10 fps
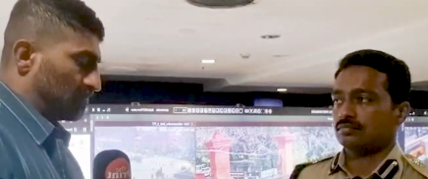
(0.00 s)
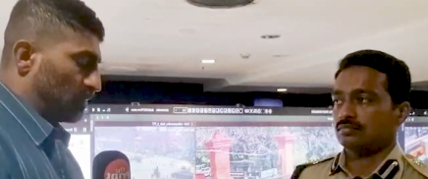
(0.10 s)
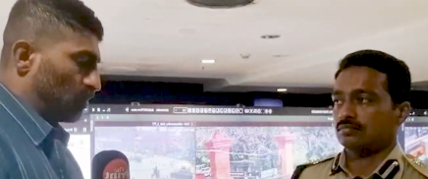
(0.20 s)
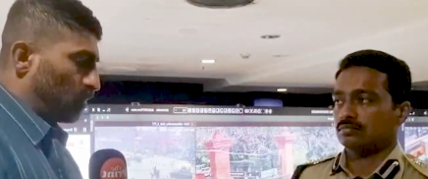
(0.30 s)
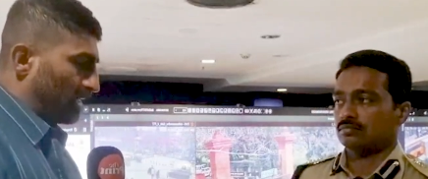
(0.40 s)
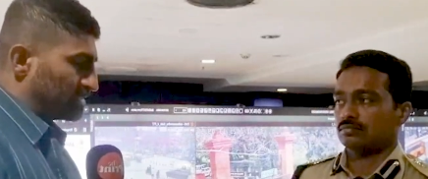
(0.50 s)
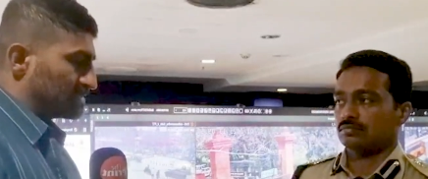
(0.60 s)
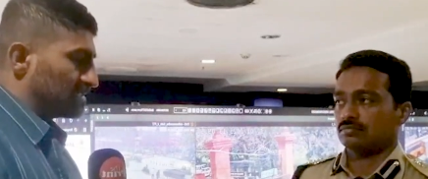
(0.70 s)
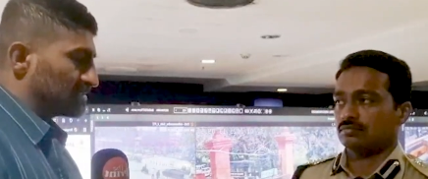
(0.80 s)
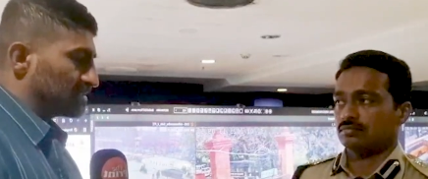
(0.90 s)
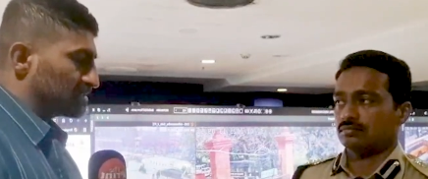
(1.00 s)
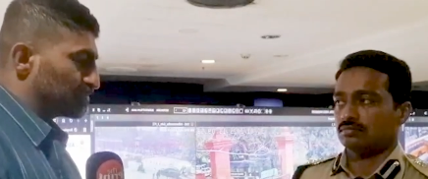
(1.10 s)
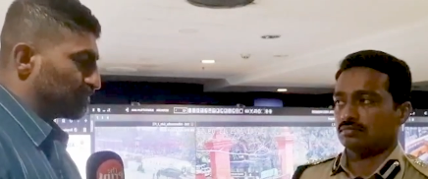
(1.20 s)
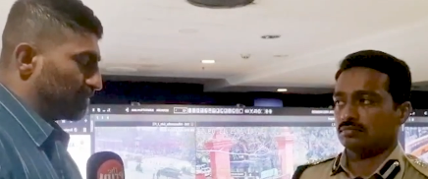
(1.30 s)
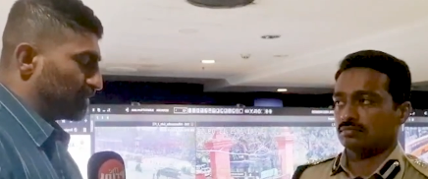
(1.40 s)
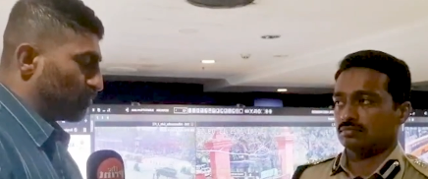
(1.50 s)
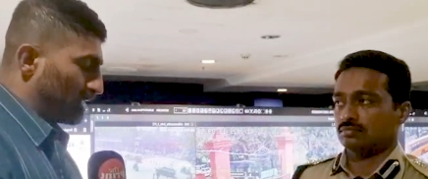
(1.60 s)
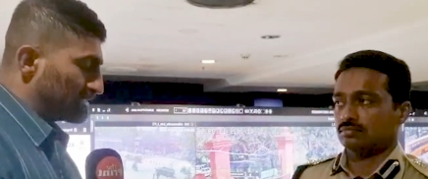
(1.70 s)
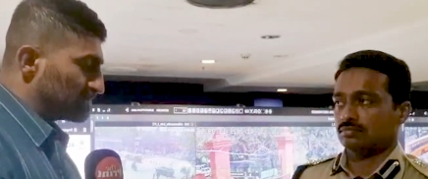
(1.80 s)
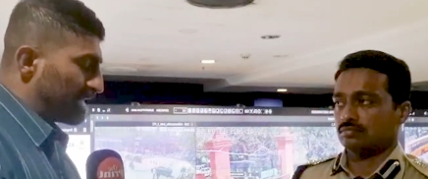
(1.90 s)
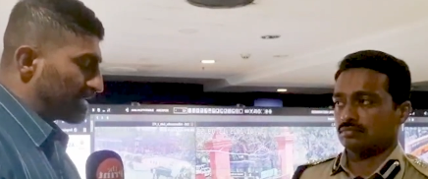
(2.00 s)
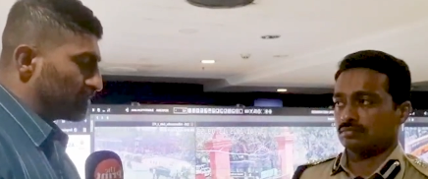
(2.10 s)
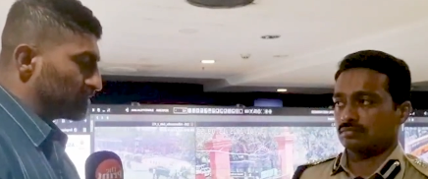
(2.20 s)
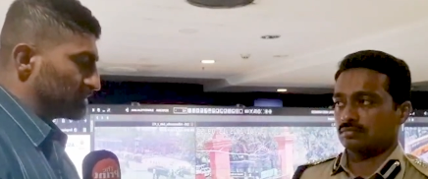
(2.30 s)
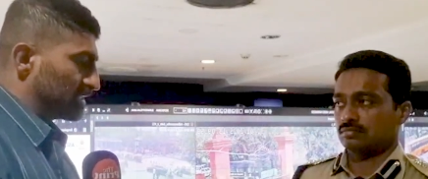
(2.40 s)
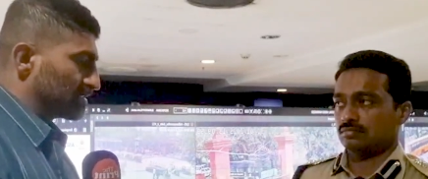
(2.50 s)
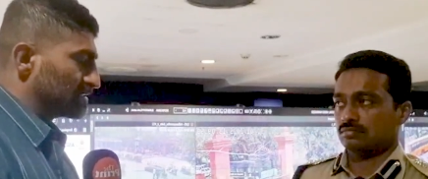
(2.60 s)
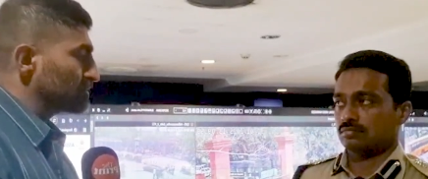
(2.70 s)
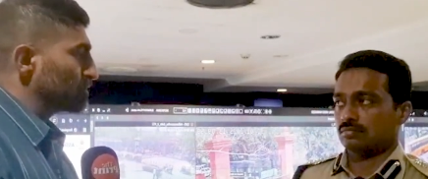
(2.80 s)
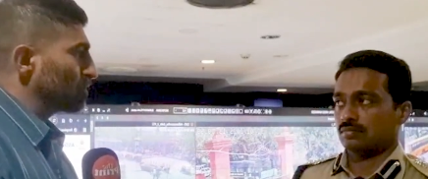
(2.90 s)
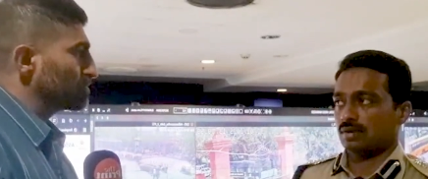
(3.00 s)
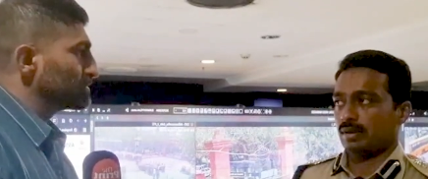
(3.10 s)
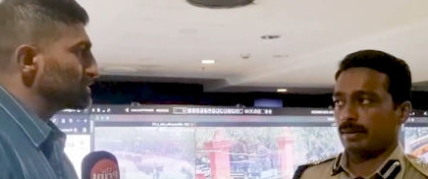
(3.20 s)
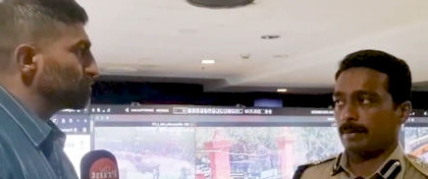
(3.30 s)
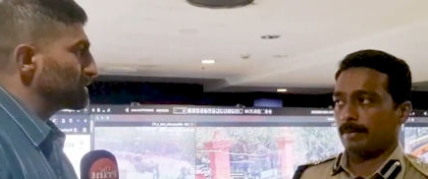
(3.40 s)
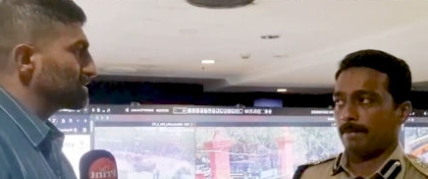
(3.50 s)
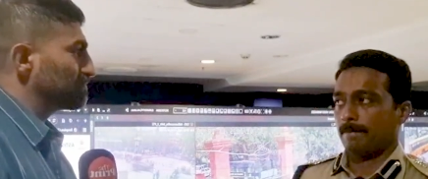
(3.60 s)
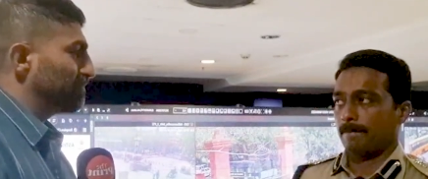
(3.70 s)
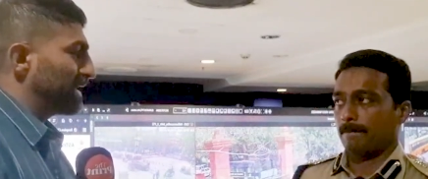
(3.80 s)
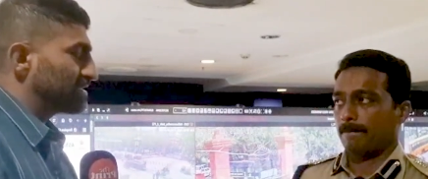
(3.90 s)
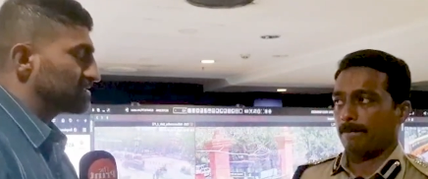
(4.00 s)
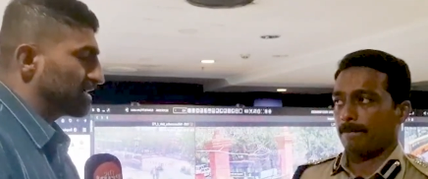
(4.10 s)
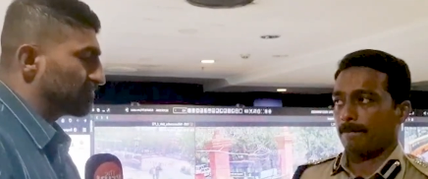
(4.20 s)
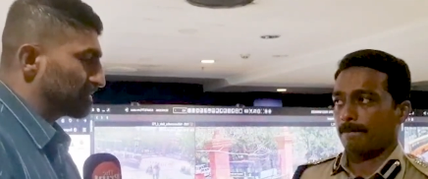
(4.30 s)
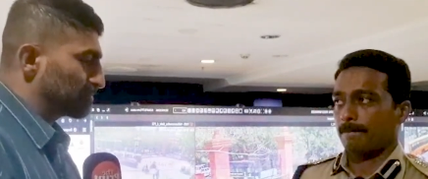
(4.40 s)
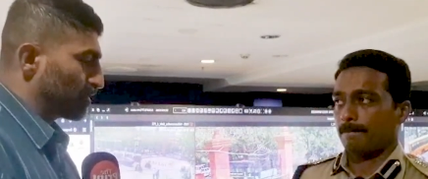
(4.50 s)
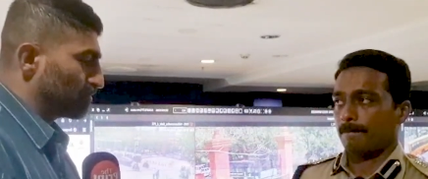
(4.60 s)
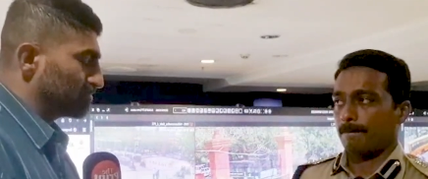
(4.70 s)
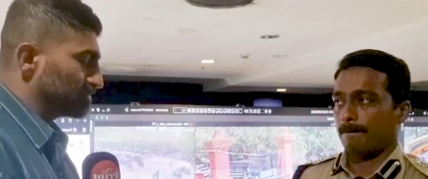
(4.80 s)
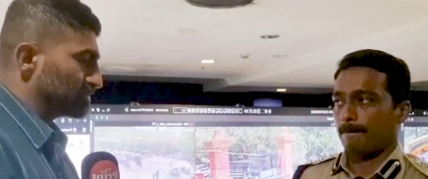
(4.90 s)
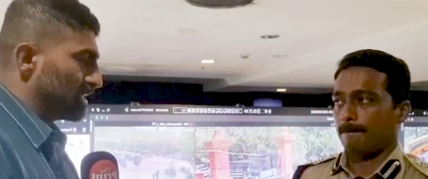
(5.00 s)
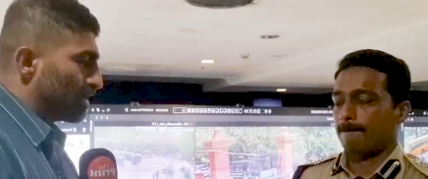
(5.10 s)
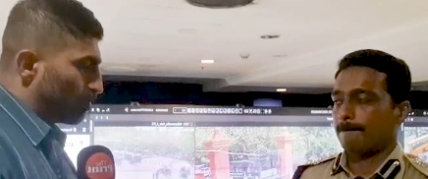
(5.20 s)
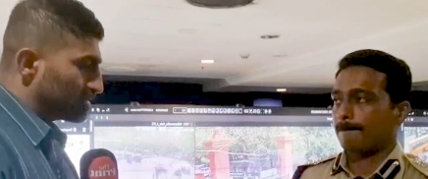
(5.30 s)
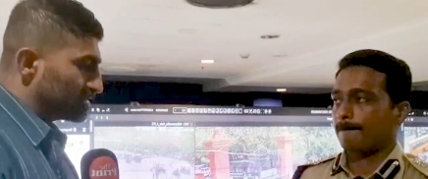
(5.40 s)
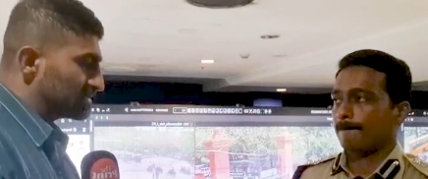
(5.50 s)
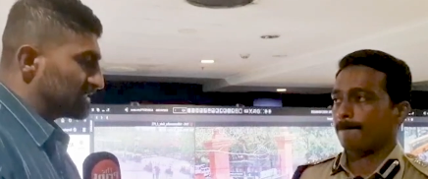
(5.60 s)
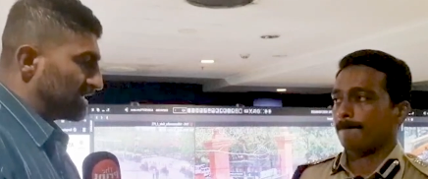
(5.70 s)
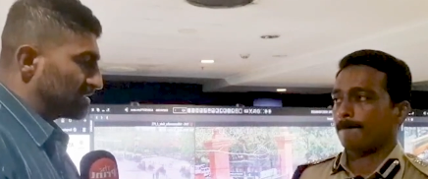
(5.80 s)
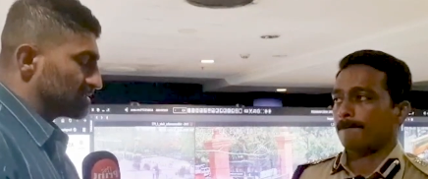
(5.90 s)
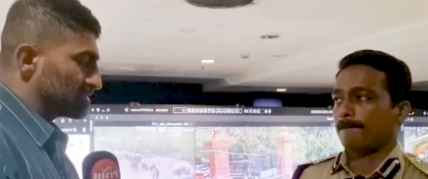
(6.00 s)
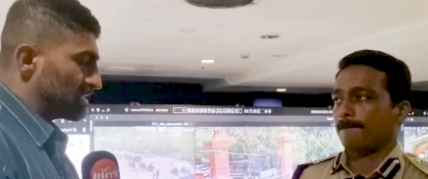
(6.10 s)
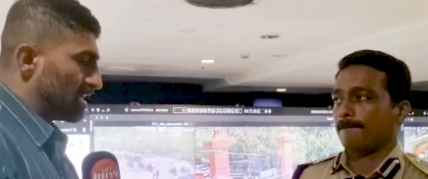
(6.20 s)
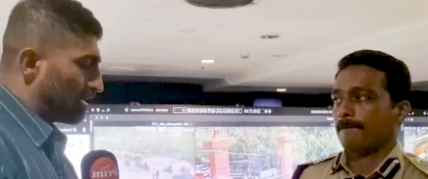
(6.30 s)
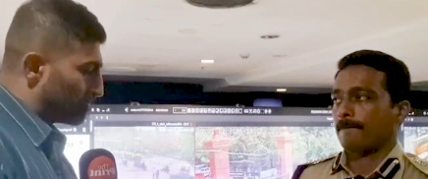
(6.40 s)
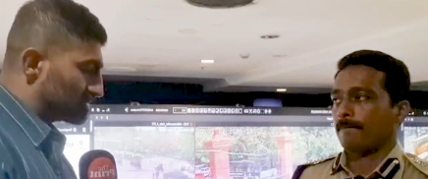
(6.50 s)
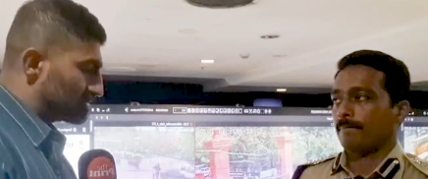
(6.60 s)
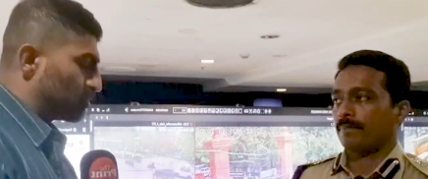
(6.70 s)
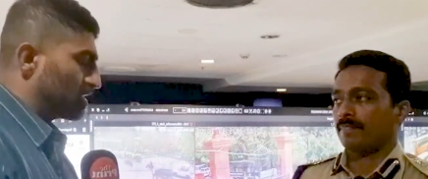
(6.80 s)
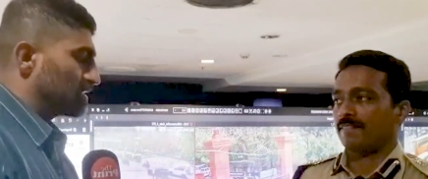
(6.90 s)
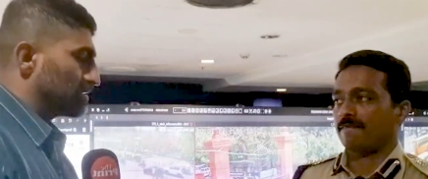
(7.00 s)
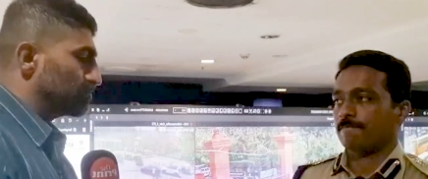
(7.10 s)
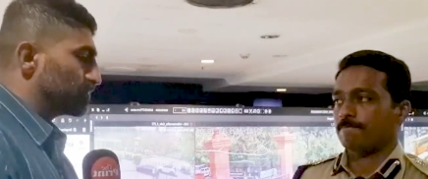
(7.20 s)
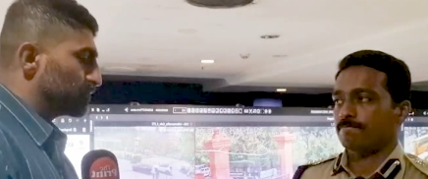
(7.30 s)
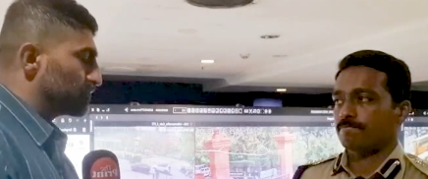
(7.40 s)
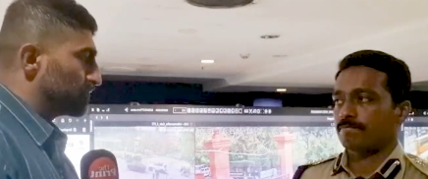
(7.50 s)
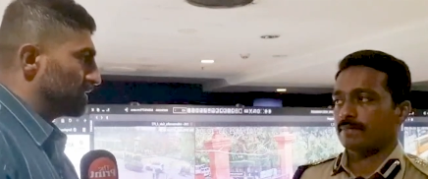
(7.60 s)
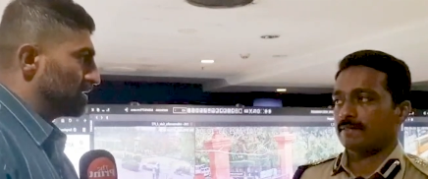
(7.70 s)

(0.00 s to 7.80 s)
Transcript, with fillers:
Speaker 1: Why is there such, I mean, why is Bangalore suddenly synonymous with bad traffic problems? What are the challenges? How does one improve,